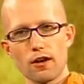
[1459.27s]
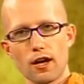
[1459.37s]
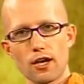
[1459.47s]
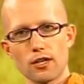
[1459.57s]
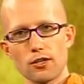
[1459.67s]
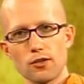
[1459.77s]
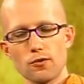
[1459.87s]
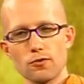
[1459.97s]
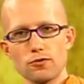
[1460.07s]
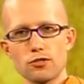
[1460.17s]
a
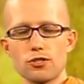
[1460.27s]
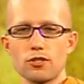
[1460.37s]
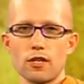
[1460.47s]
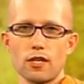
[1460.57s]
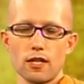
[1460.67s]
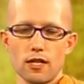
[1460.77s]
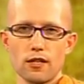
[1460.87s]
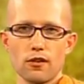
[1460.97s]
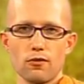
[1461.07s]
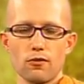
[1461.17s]
huge
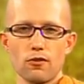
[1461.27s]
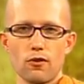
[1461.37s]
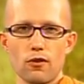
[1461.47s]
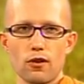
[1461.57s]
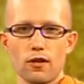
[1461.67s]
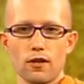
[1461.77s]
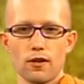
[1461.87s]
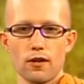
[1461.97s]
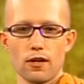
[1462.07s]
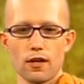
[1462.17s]
ego or
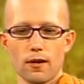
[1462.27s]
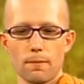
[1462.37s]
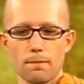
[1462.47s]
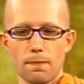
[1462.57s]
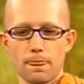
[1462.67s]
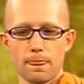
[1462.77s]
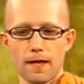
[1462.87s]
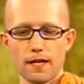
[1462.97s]
um,